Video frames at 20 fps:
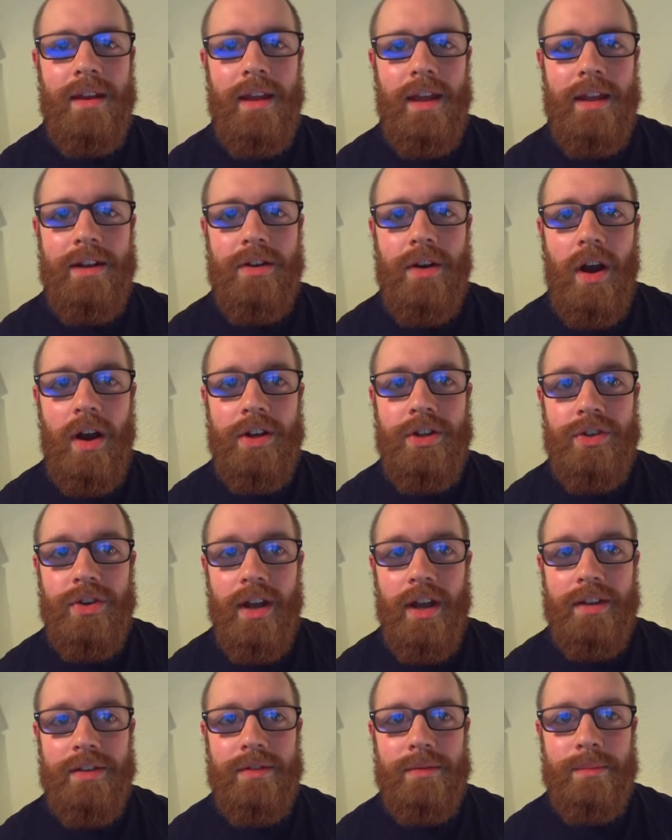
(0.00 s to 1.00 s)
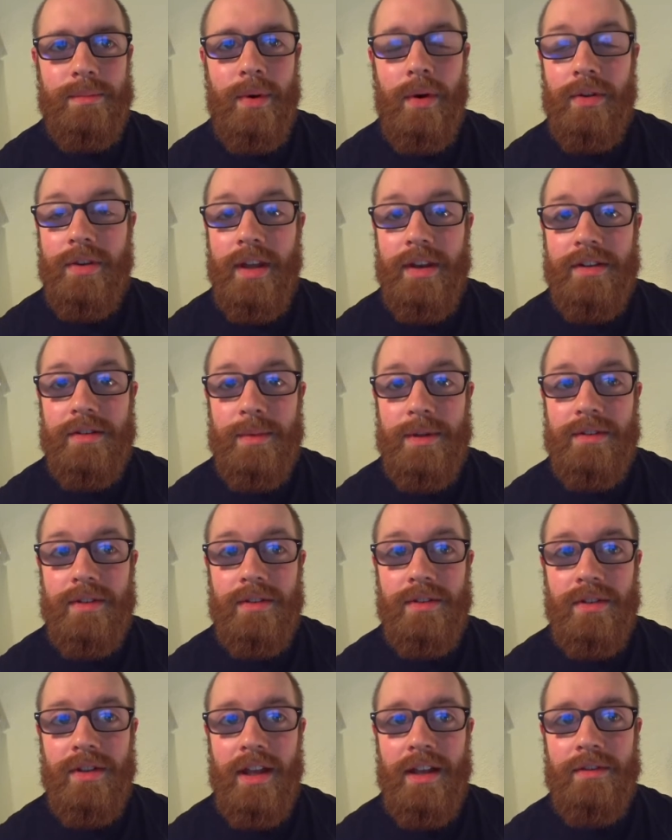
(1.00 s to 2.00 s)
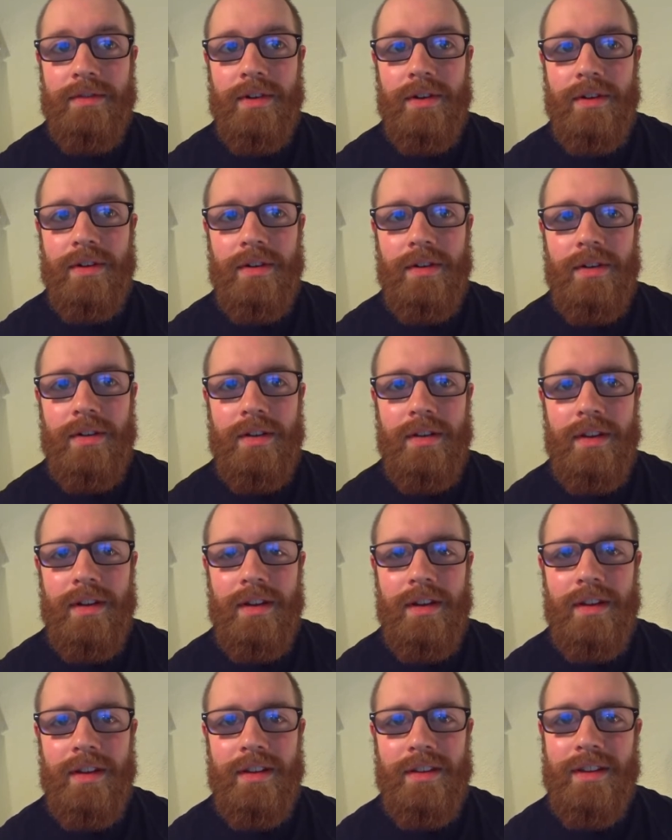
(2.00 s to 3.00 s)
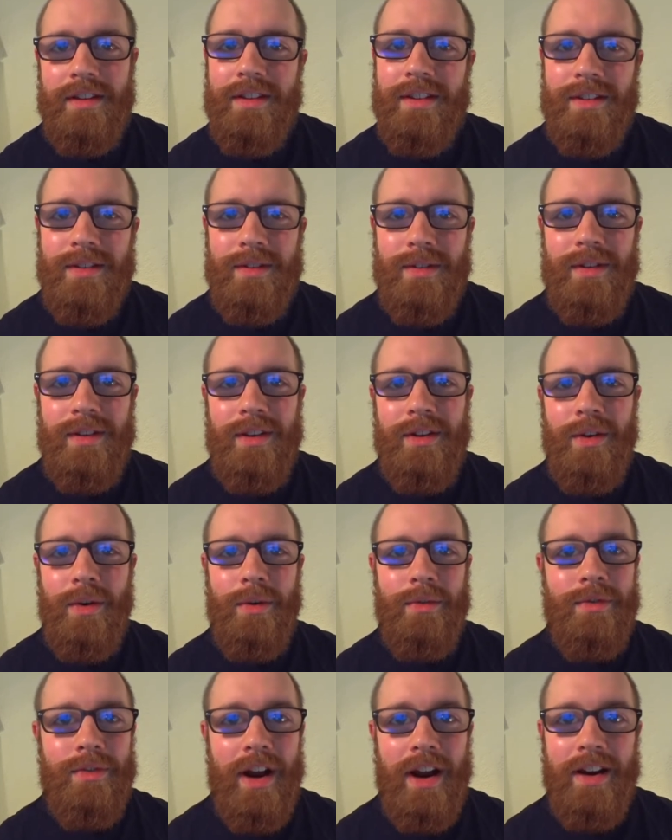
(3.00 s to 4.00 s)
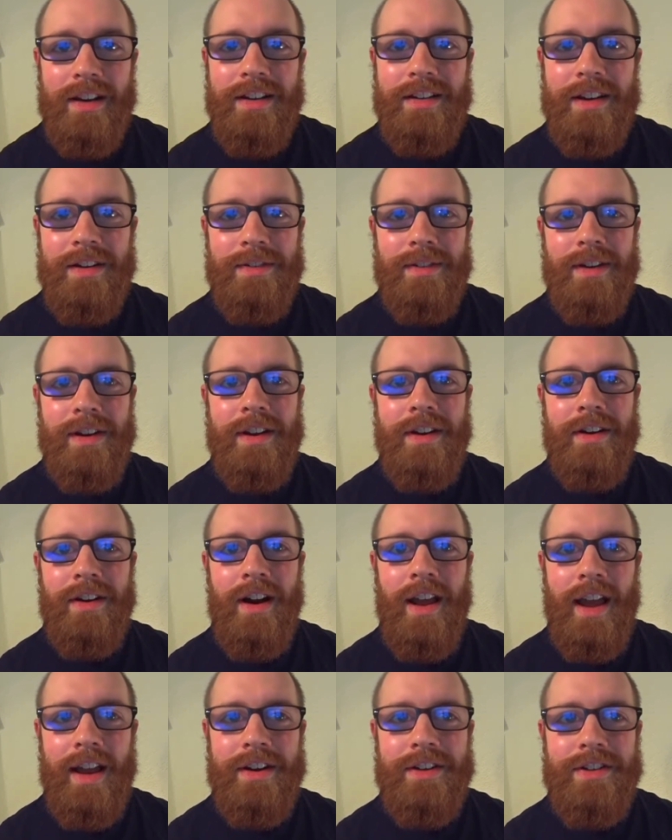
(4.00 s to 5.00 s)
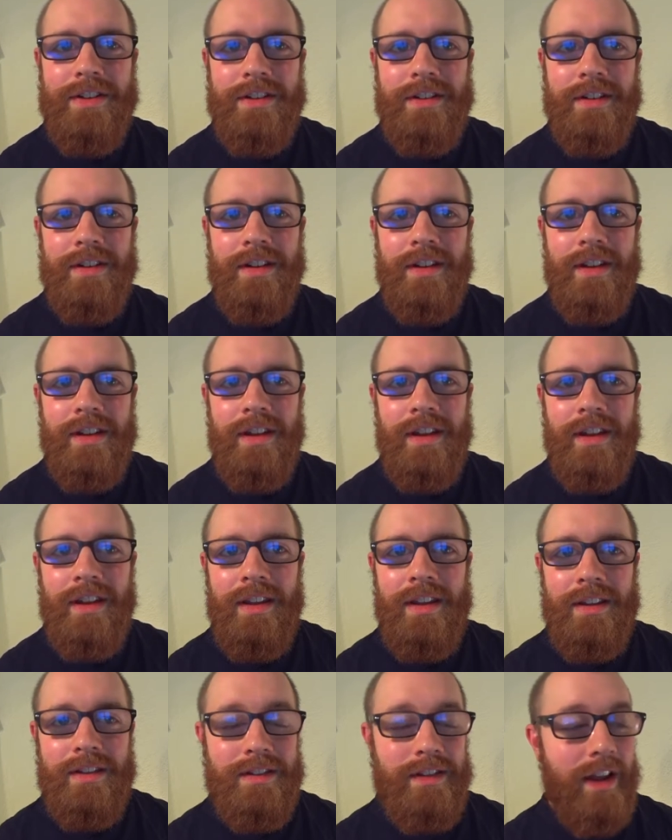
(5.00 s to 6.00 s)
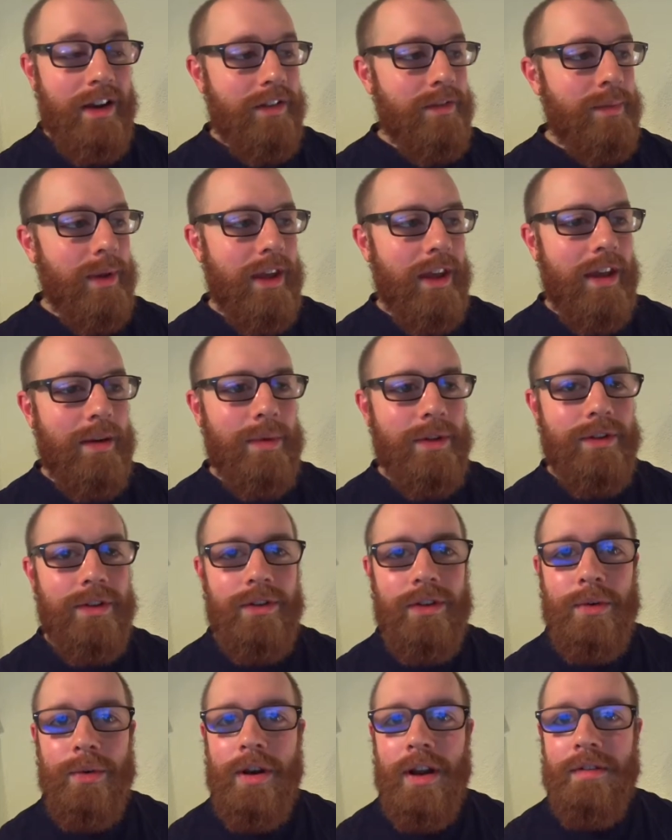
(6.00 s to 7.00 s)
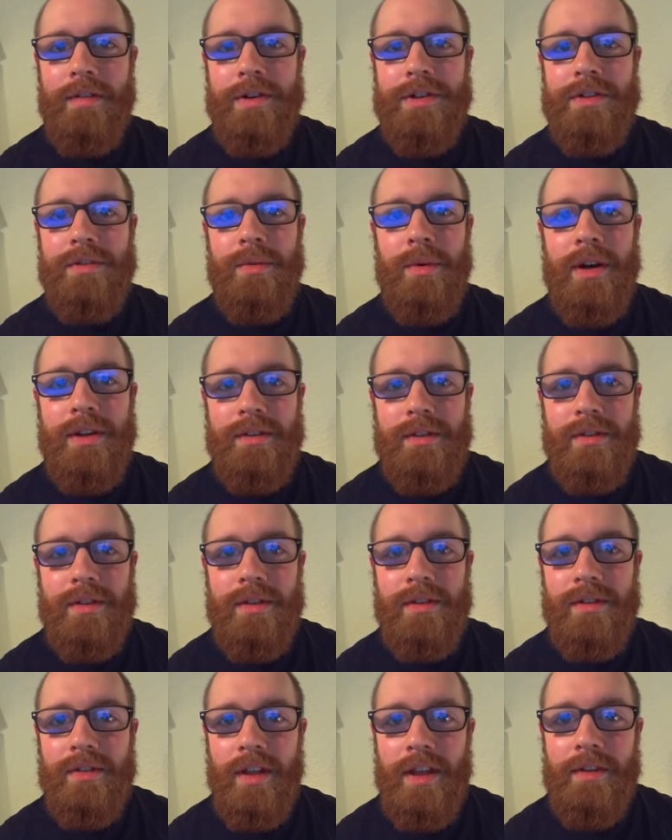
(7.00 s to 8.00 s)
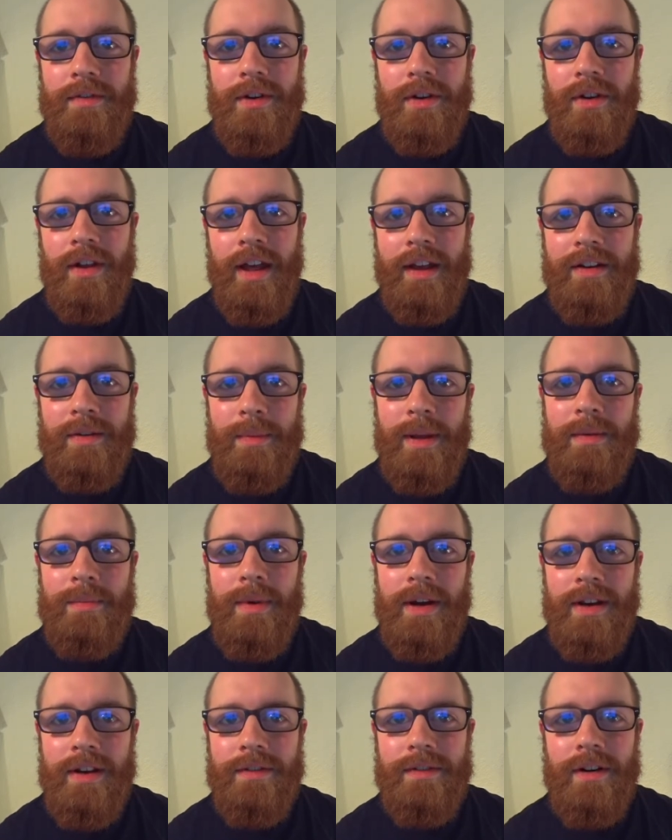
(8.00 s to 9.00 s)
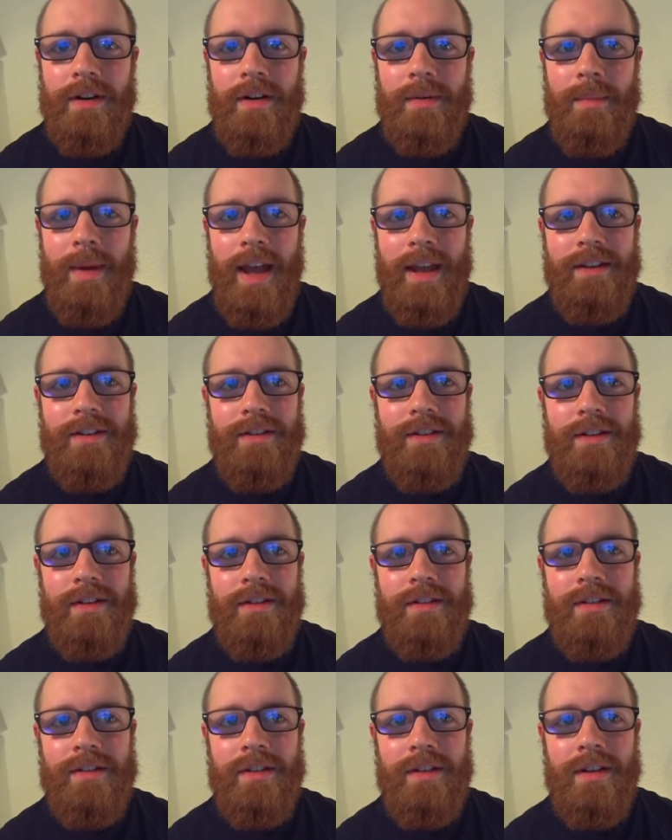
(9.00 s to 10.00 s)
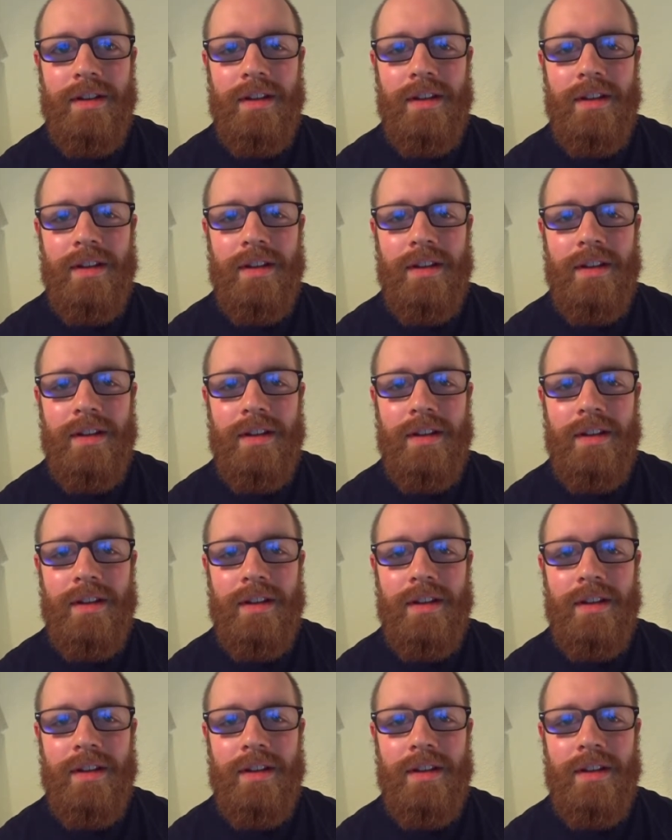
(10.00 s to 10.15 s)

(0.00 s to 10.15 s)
In contrast, Paul next meets a slave girl. This is, a very different interaction. Instead of being able to do whatever she wants, this slave girl had to make money for her masters.